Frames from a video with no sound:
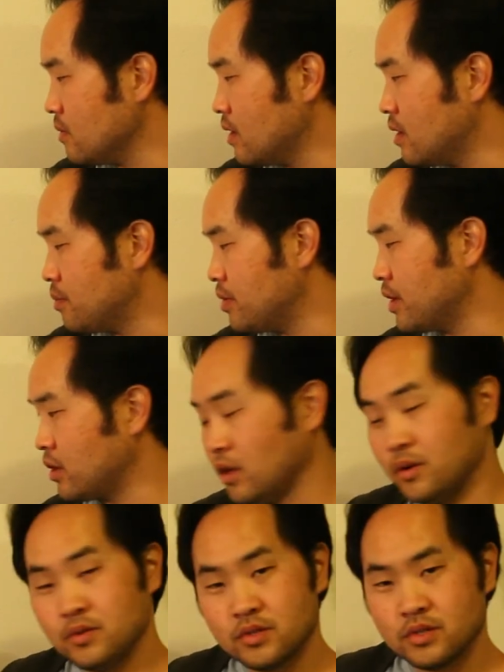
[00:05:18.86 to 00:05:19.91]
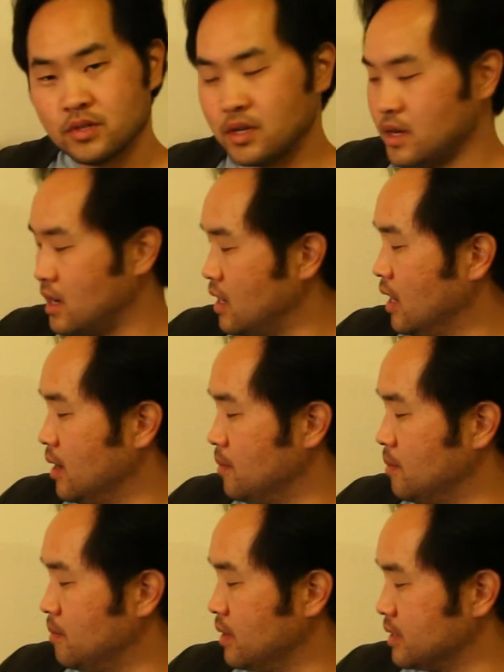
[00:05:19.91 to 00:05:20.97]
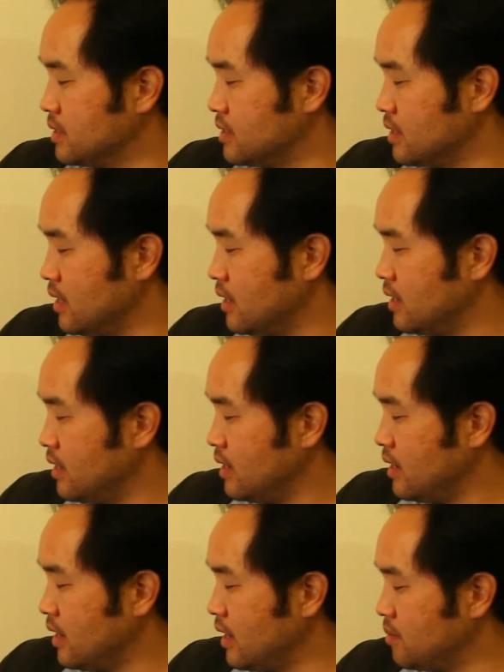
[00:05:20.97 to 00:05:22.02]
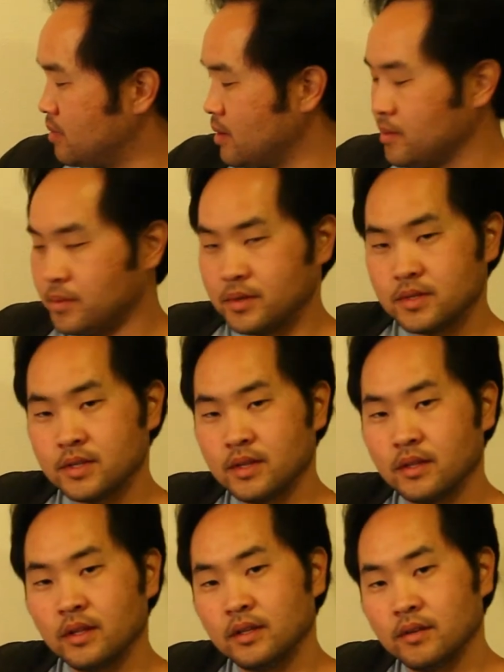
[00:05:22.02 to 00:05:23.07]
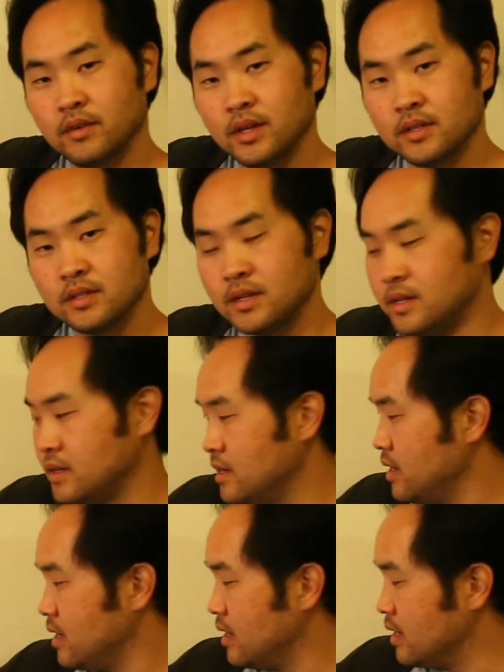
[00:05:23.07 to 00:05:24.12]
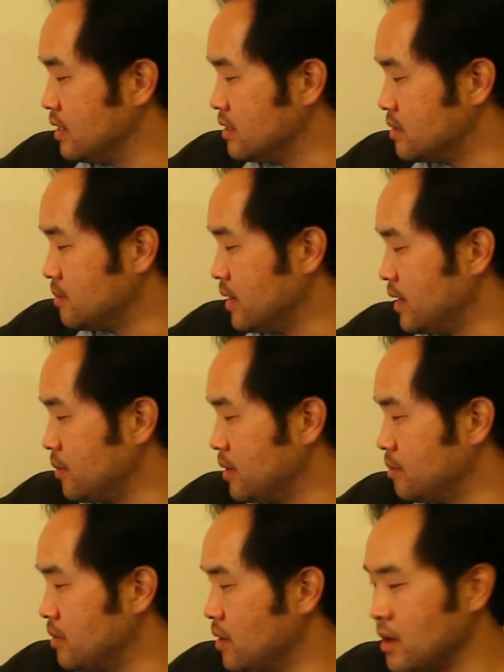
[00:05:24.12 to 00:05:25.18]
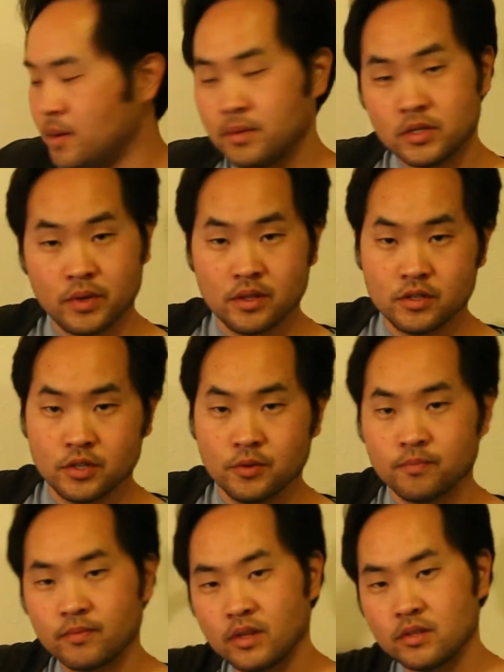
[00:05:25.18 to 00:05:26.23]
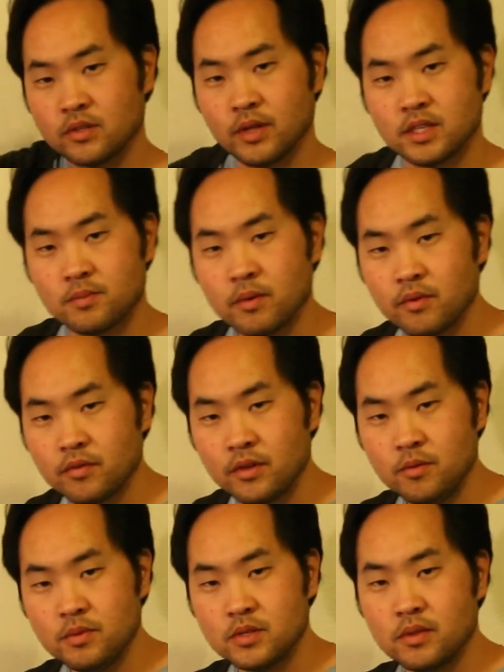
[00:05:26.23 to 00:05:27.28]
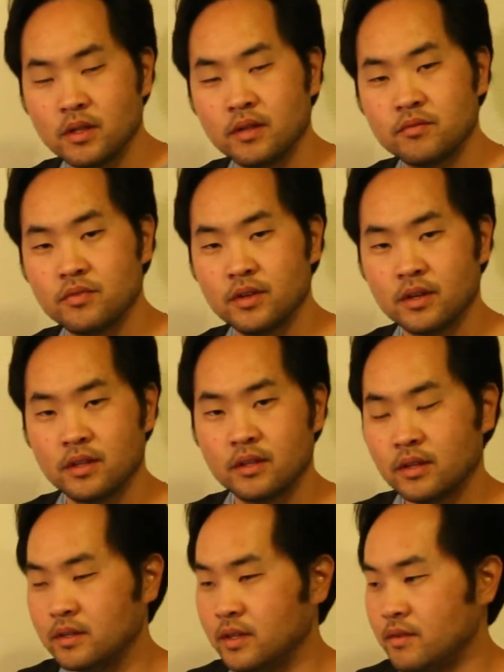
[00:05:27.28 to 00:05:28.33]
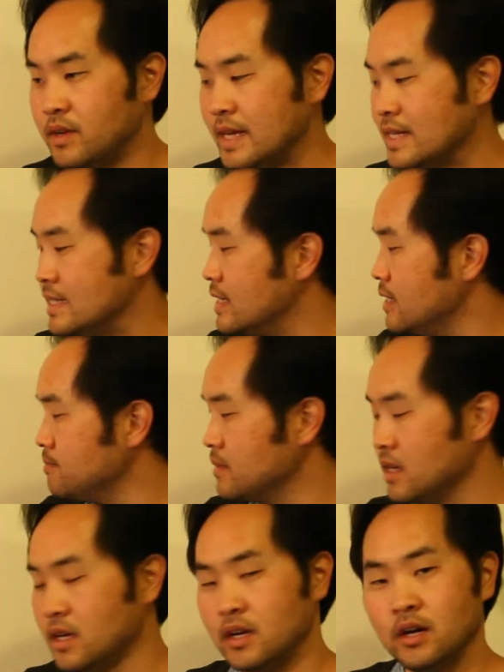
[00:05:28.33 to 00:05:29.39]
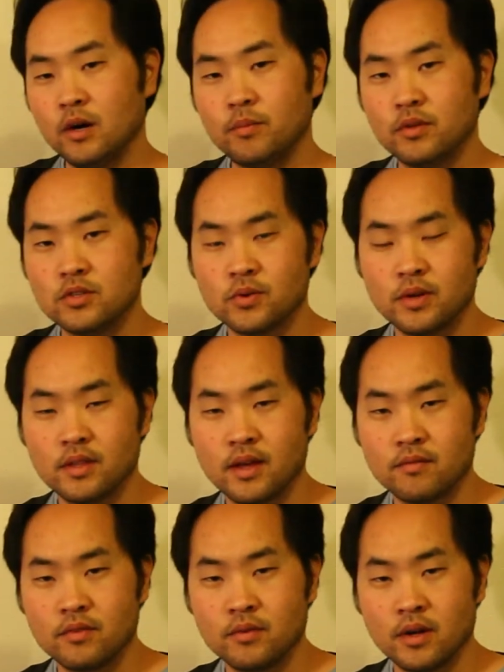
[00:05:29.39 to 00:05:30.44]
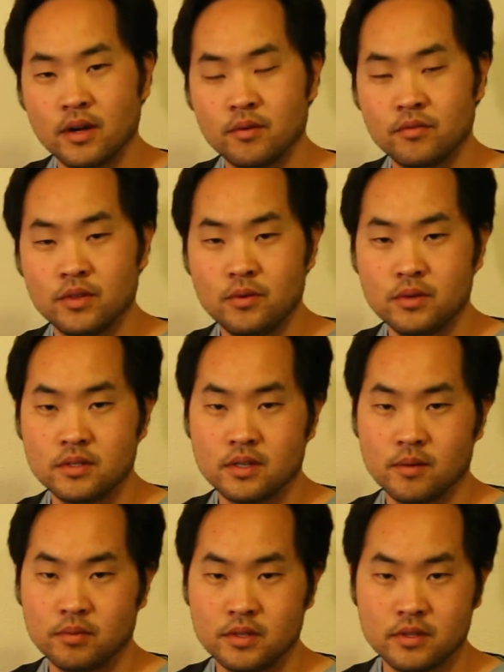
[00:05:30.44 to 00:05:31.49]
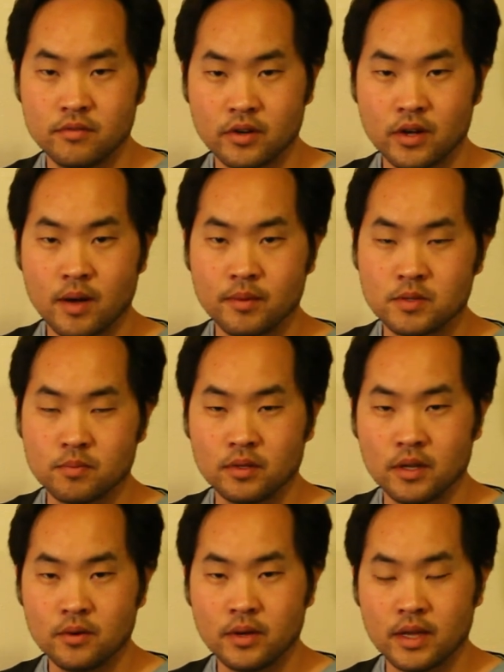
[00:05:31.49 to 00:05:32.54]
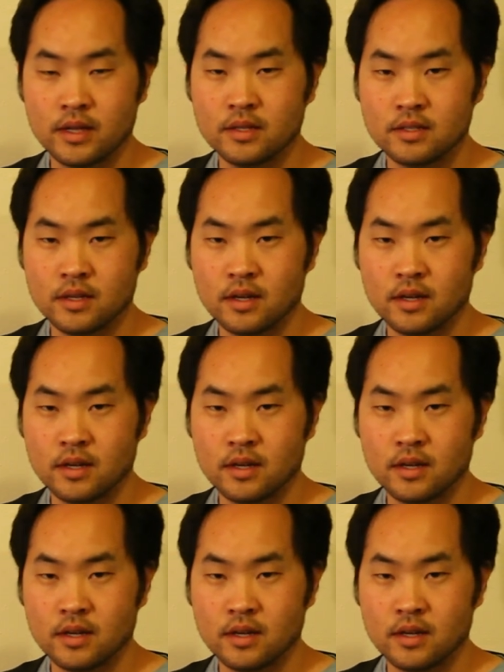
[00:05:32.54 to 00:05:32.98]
they're pretty close, but I'd probably say the Glenlivet18 is my win between the two. So that's my review between the Glenfiddich and the Glenlivet18. Hope you enjoyed that review, and please leave your comments below, and